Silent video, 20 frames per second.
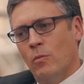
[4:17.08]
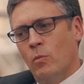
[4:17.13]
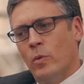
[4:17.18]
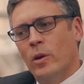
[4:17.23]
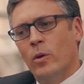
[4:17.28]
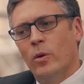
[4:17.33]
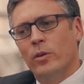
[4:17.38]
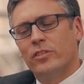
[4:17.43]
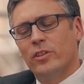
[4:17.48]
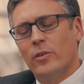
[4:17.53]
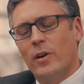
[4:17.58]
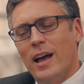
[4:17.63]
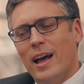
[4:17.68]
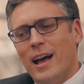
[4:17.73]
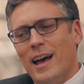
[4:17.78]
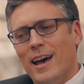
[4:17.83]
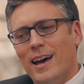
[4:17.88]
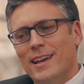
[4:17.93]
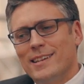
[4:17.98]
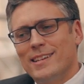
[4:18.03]
We also
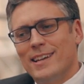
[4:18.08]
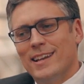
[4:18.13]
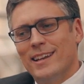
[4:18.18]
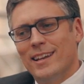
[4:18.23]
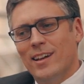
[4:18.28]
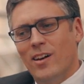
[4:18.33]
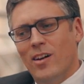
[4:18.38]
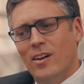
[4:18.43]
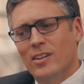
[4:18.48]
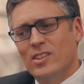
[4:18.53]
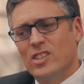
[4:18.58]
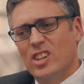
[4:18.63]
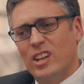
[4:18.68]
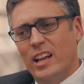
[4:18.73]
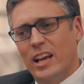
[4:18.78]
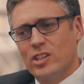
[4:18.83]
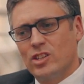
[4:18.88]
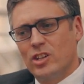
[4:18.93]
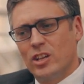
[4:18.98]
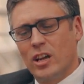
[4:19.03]
had a large
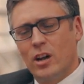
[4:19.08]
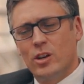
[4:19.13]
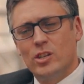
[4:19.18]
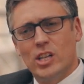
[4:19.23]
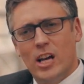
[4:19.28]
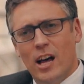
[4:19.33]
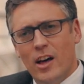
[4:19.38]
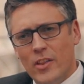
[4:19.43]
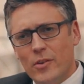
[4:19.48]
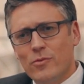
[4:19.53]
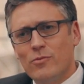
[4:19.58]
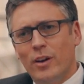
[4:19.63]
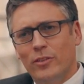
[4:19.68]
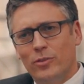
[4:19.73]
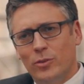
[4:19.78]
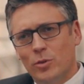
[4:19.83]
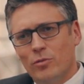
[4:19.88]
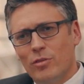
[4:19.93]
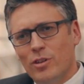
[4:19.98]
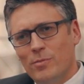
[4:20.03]
selection going to other
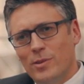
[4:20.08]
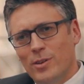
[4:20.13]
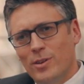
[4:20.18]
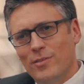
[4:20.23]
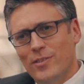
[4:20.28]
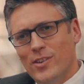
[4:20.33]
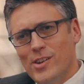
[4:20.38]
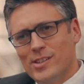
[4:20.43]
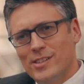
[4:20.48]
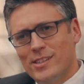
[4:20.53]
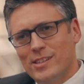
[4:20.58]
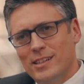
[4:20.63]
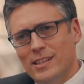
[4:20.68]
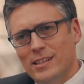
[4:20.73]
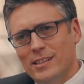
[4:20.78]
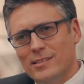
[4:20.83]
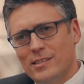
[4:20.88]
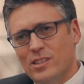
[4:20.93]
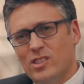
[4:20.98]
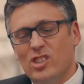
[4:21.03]
Russell Group
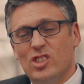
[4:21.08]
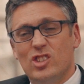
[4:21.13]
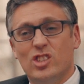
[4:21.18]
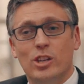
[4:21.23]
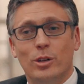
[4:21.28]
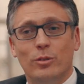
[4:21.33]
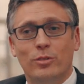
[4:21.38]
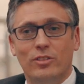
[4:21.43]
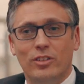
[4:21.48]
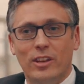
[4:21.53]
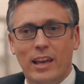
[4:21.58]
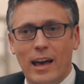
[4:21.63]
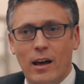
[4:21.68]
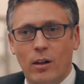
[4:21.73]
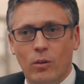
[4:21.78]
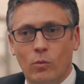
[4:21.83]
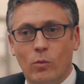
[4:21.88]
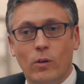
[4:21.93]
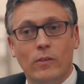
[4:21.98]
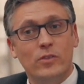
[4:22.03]
universities, such as
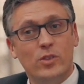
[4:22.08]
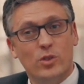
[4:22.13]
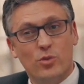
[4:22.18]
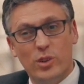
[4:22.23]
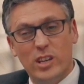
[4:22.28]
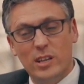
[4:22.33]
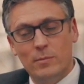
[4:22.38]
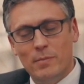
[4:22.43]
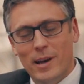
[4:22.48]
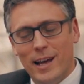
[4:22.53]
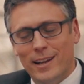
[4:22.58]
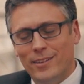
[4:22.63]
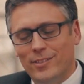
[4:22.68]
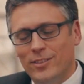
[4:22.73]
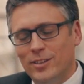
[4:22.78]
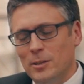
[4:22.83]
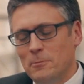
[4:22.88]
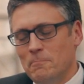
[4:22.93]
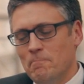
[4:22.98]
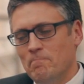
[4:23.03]
UCL, one to read
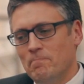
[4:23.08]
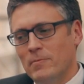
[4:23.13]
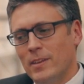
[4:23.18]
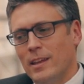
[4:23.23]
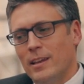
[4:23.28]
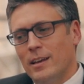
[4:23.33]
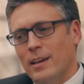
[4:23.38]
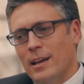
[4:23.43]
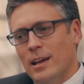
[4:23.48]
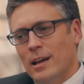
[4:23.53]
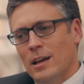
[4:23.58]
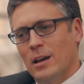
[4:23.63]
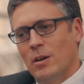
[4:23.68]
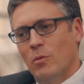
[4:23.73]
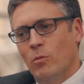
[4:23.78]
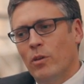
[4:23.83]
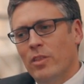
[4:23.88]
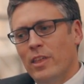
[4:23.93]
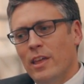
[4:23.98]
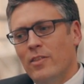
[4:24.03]
medicine.
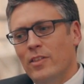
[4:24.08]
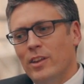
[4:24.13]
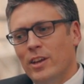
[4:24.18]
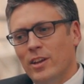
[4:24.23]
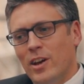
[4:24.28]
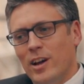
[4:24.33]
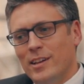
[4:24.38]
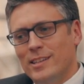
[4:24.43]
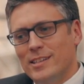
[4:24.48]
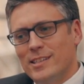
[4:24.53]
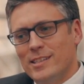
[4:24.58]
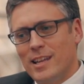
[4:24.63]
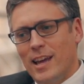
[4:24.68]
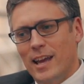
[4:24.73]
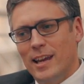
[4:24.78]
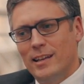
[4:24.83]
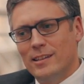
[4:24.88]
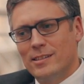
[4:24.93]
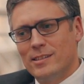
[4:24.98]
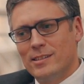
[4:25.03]
Within the United
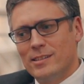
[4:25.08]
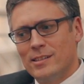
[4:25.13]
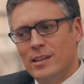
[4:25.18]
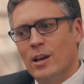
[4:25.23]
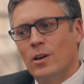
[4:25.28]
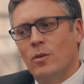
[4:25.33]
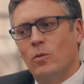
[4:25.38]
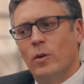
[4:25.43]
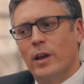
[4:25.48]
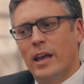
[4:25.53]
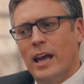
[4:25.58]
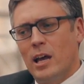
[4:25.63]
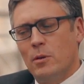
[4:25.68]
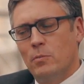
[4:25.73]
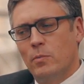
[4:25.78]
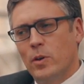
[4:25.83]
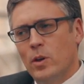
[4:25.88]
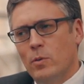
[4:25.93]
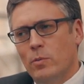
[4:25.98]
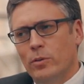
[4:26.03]
States, we
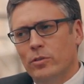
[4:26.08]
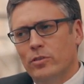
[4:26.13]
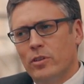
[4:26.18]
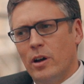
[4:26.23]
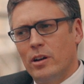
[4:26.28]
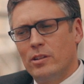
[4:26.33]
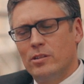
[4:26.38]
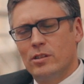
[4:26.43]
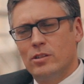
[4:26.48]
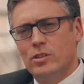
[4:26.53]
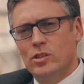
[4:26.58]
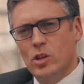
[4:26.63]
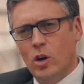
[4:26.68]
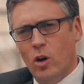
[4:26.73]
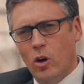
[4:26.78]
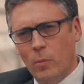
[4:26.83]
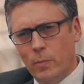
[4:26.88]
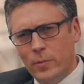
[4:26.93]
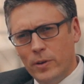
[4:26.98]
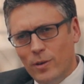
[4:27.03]
had pupils going to
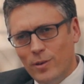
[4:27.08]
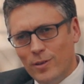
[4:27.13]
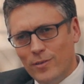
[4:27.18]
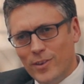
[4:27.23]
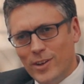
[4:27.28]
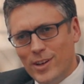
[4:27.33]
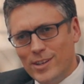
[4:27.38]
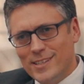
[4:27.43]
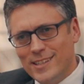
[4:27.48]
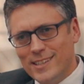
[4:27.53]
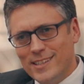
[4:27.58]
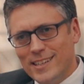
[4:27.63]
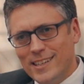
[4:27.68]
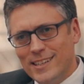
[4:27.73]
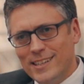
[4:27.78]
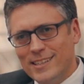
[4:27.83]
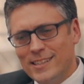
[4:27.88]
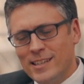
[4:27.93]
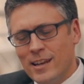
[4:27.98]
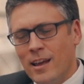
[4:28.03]
top
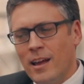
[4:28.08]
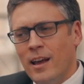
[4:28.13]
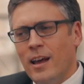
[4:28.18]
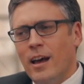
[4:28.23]
universities.